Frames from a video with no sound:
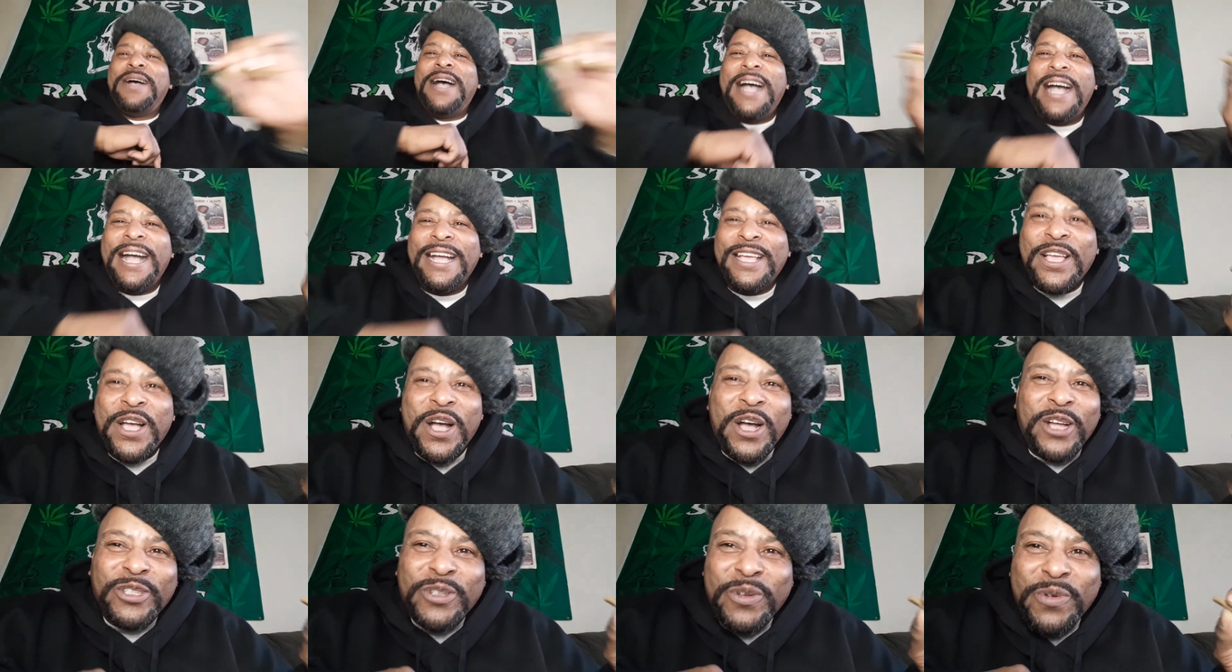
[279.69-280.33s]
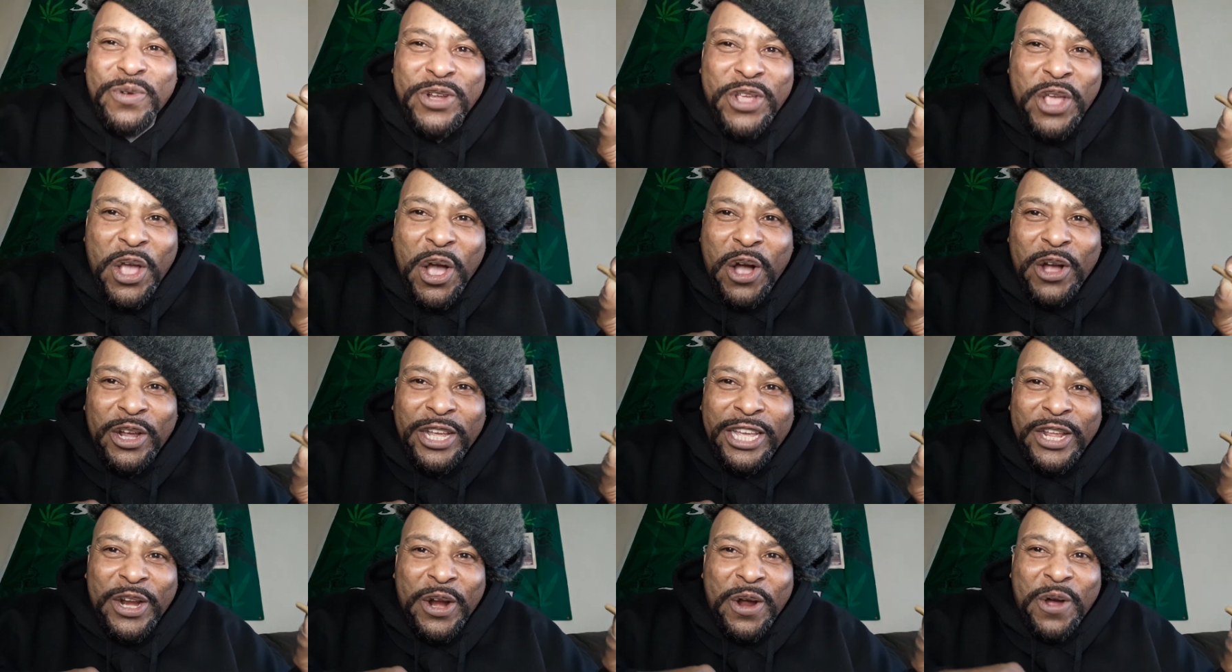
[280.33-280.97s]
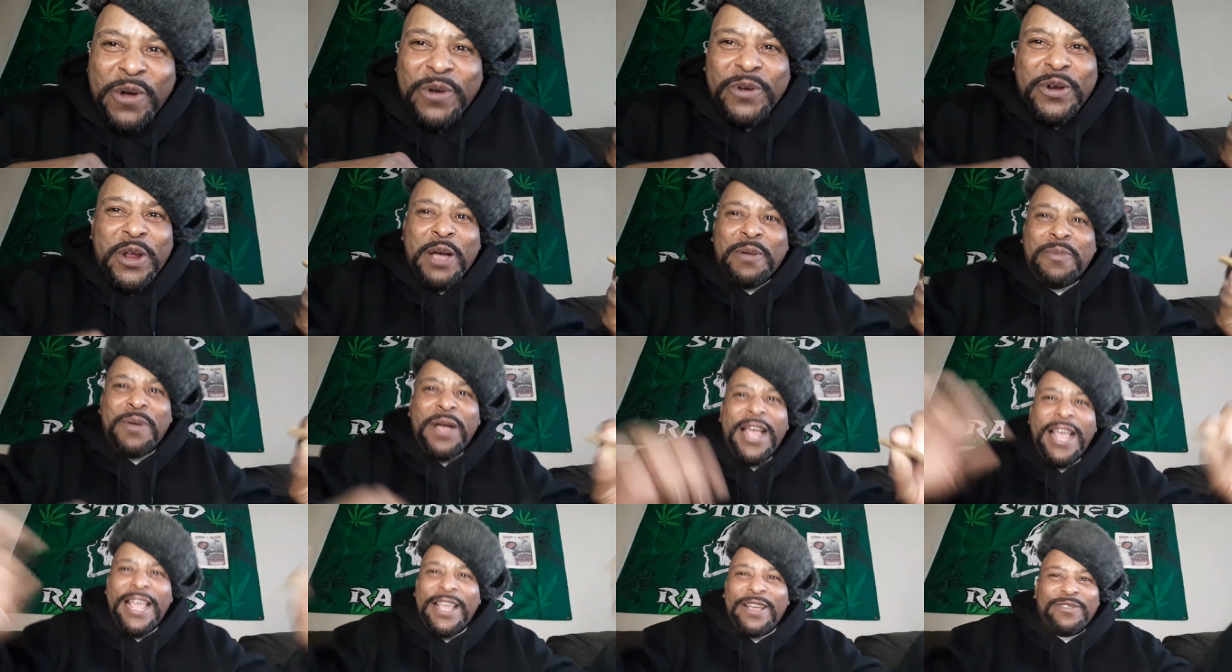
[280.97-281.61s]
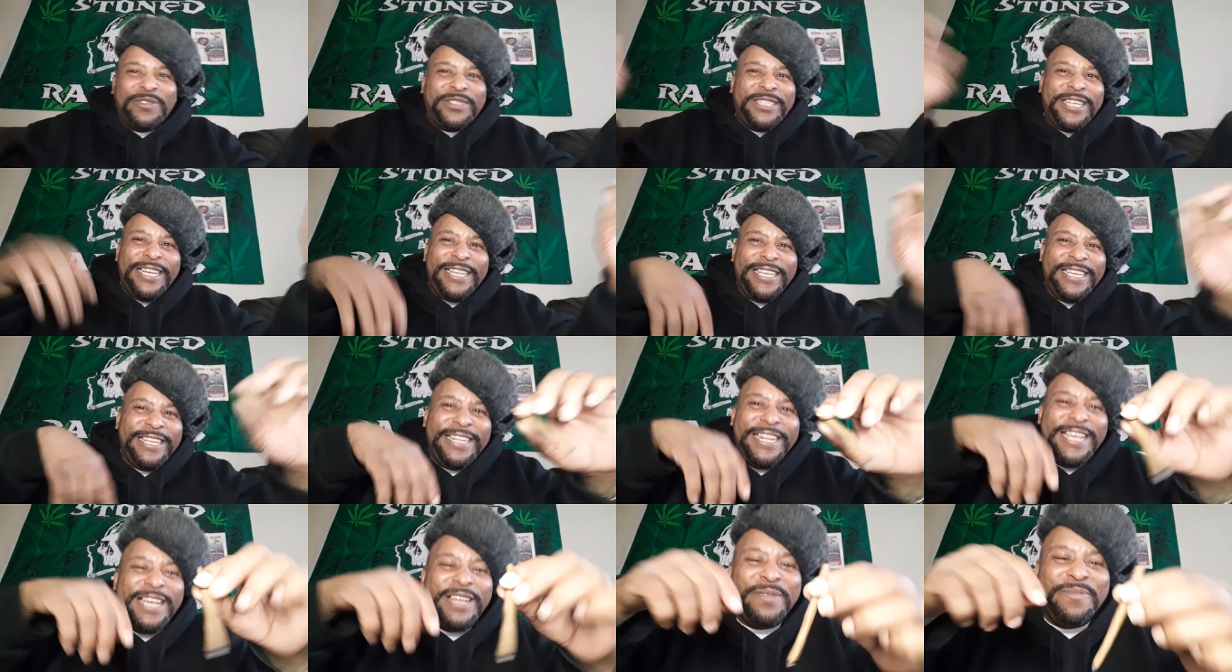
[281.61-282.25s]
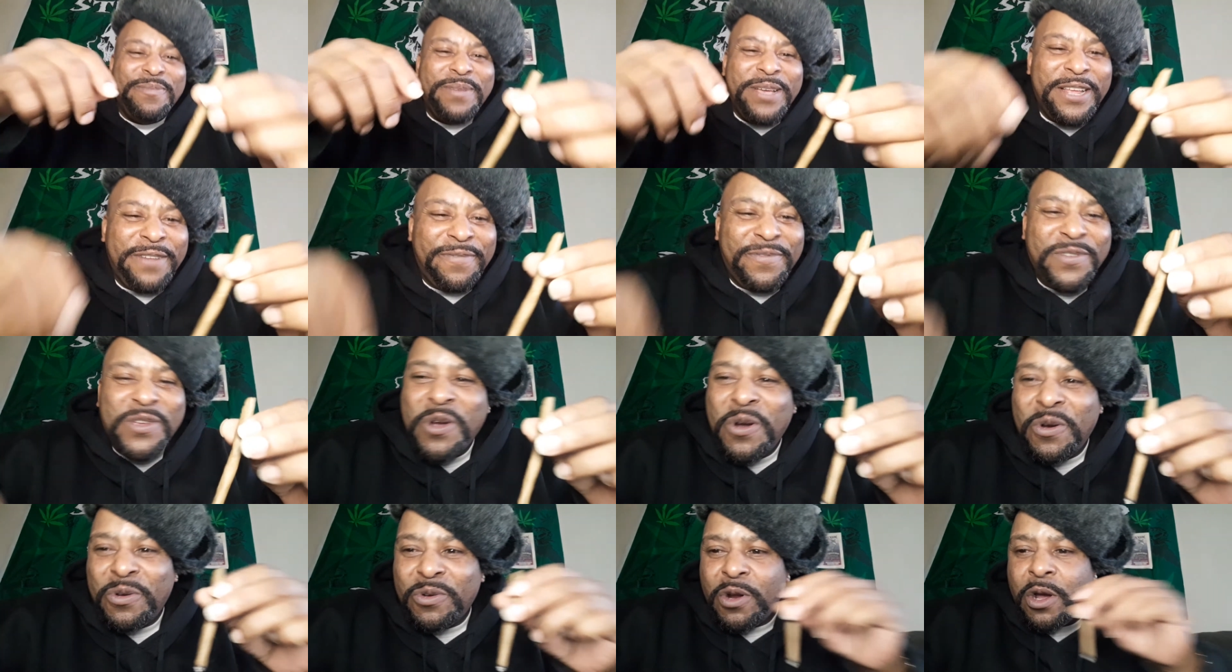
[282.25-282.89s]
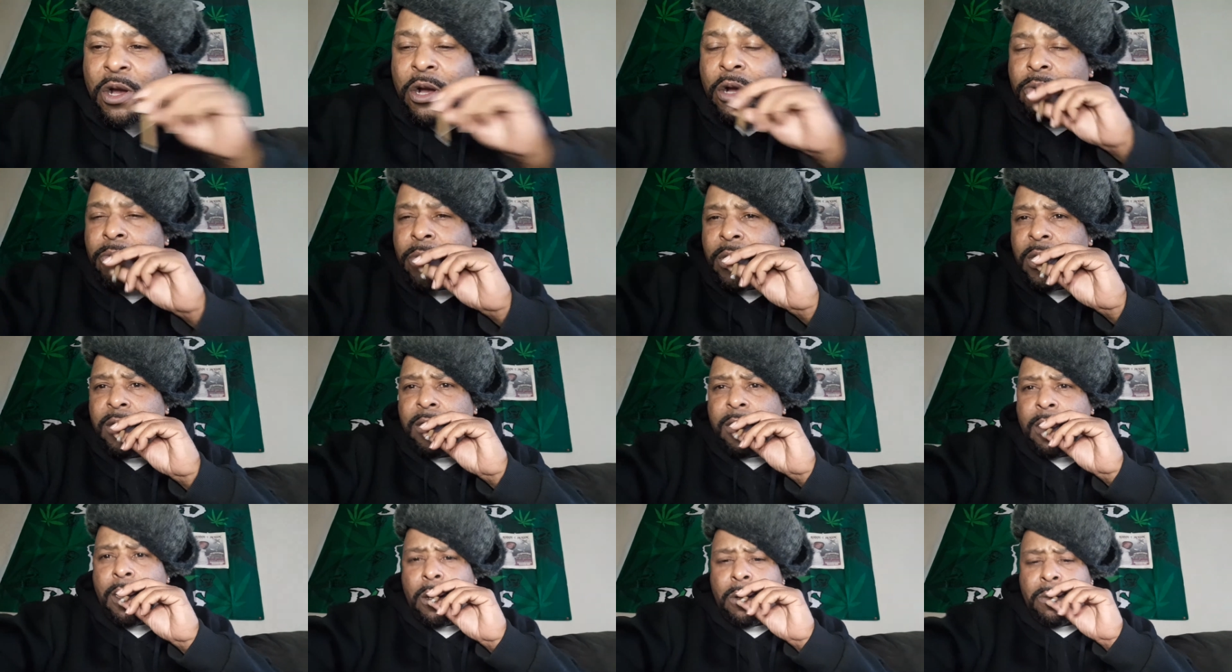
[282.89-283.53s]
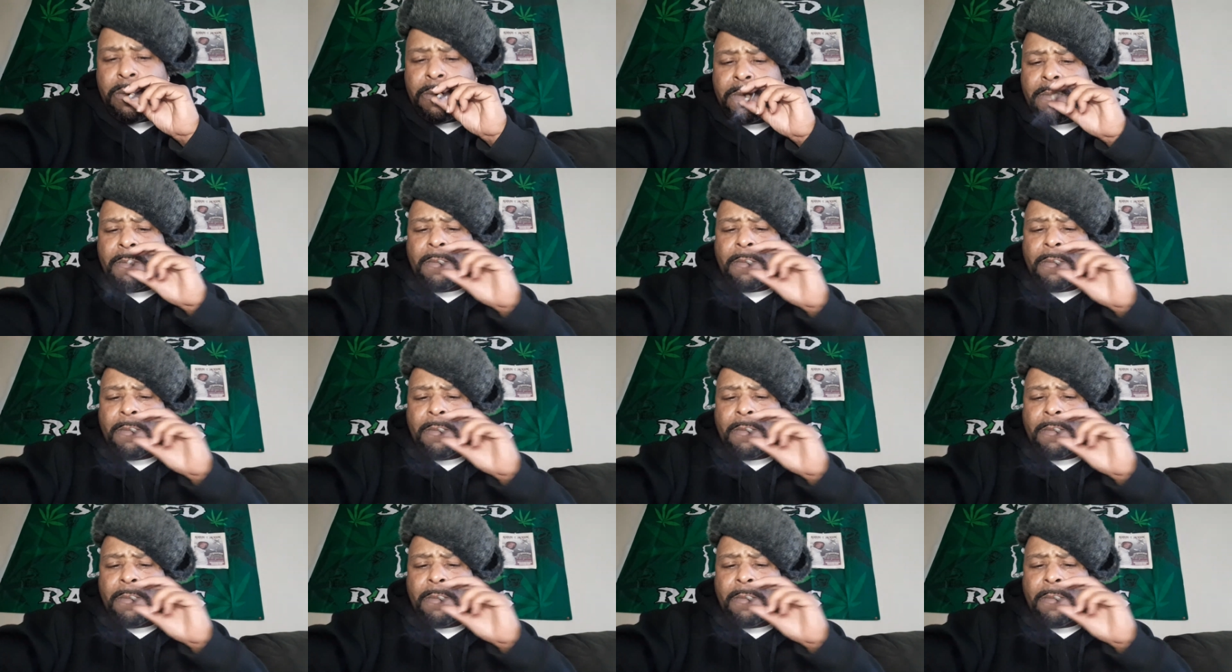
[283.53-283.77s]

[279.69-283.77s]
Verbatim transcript: how y'all doing? Y'all get on up. I ain't gonna tell you nothing, man. If you don't already know,